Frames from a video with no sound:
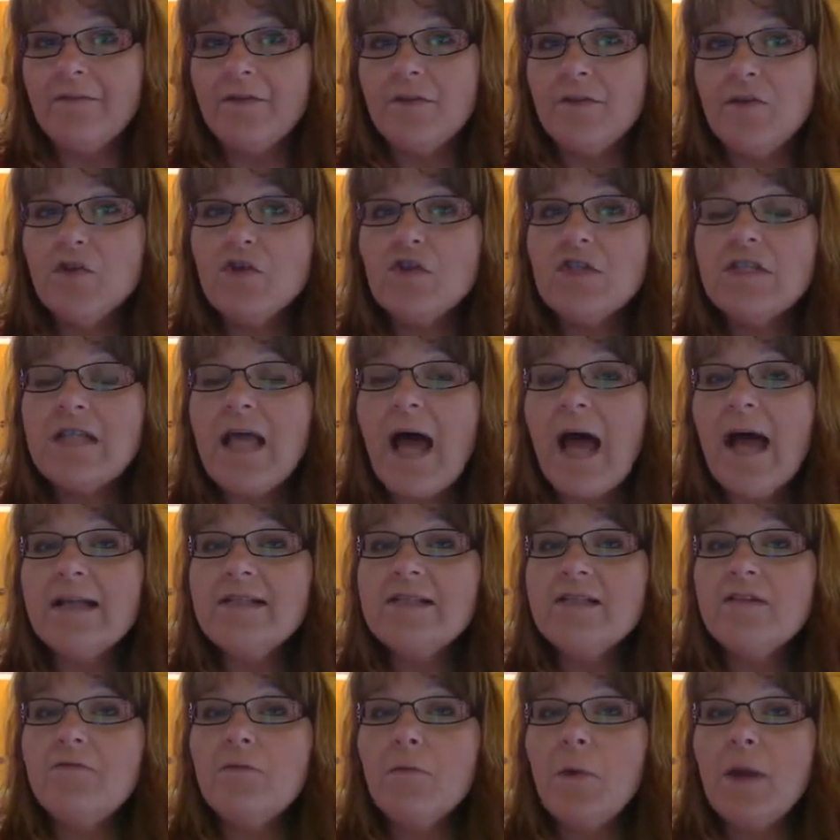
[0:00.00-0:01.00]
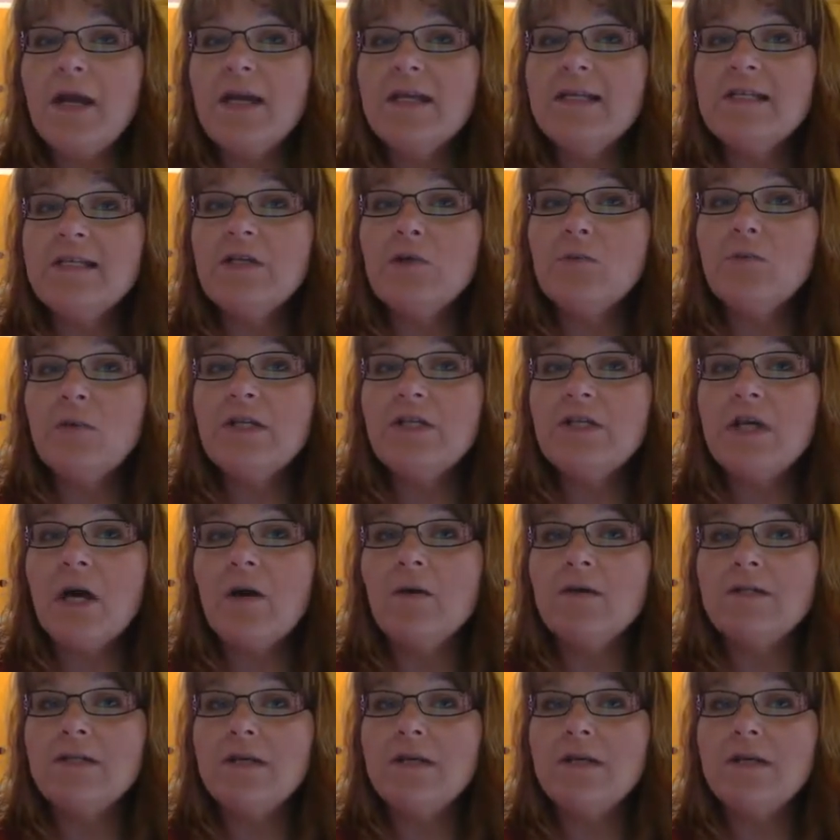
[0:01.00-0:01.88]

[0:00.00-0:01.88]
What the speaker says: There's lots of ways to reach out